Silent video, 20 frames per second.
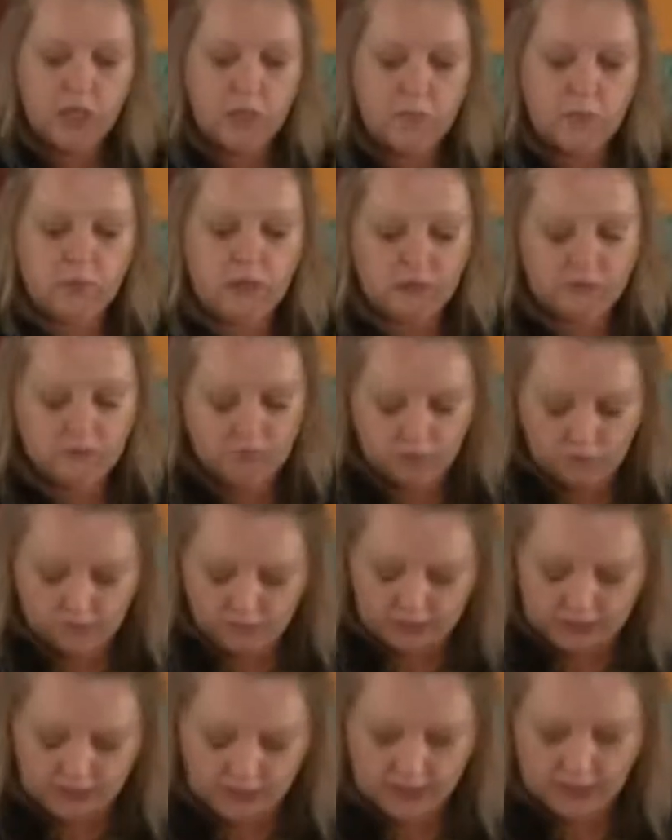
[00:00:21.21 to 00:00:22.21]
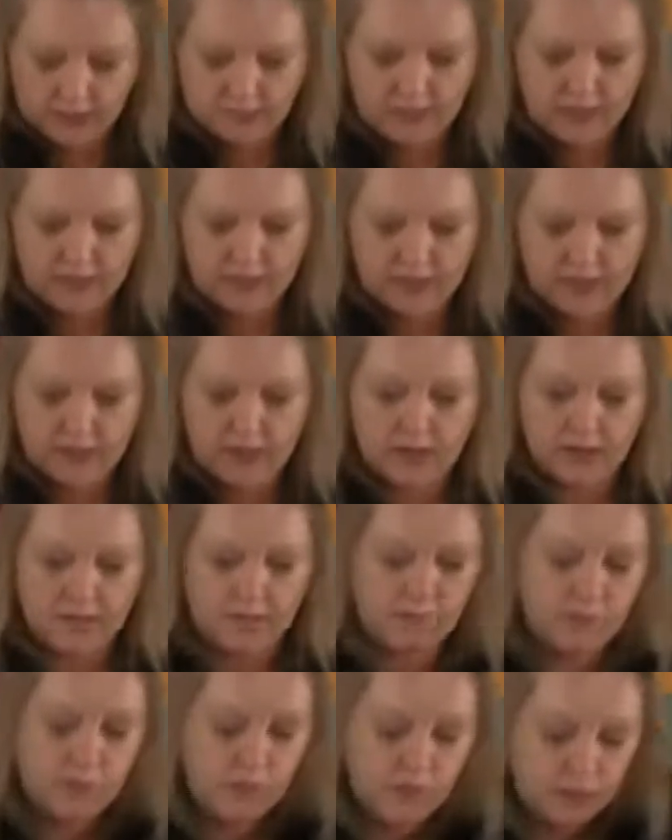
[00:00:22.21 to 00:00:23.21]
we need on the cutting mat
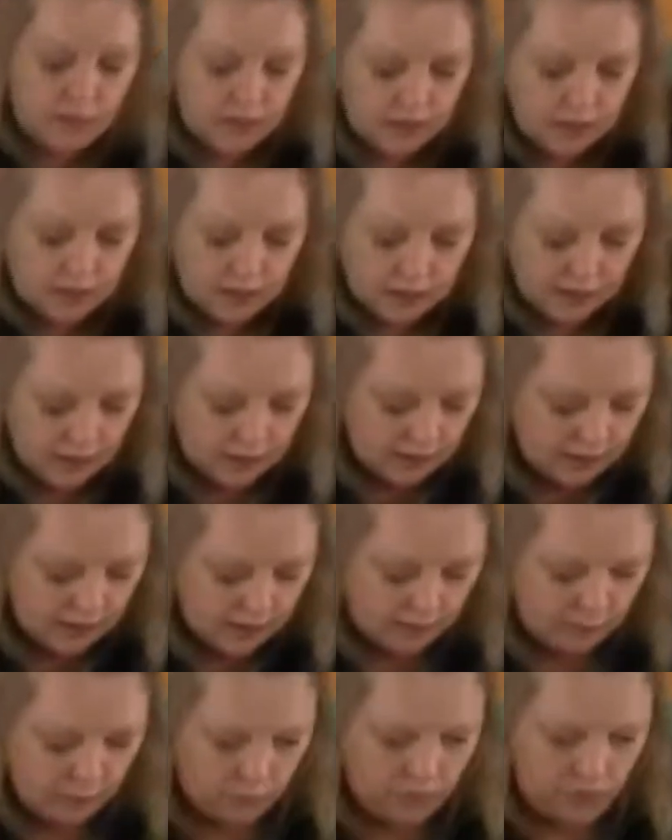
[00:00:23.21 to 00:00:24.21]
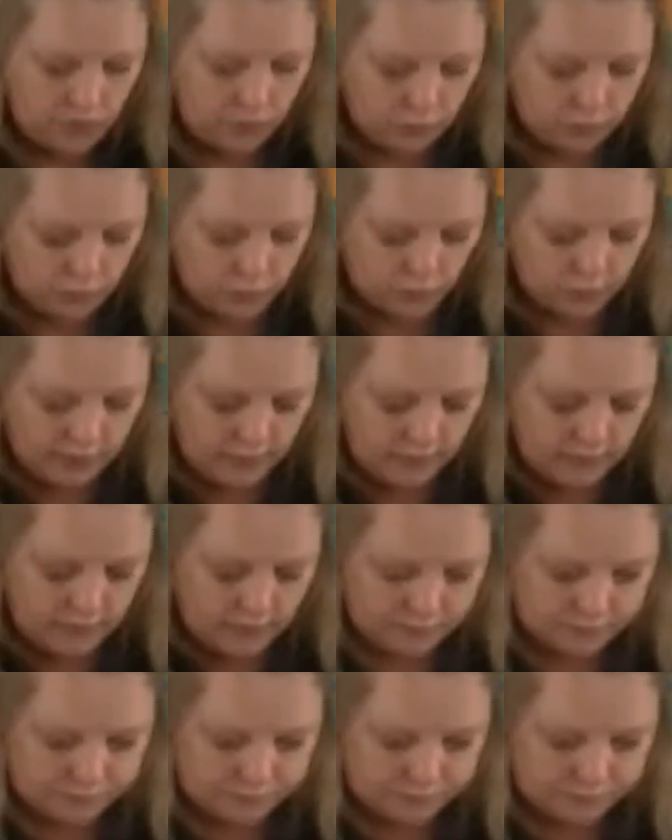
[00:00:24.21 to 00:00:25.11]
there, with your ruler,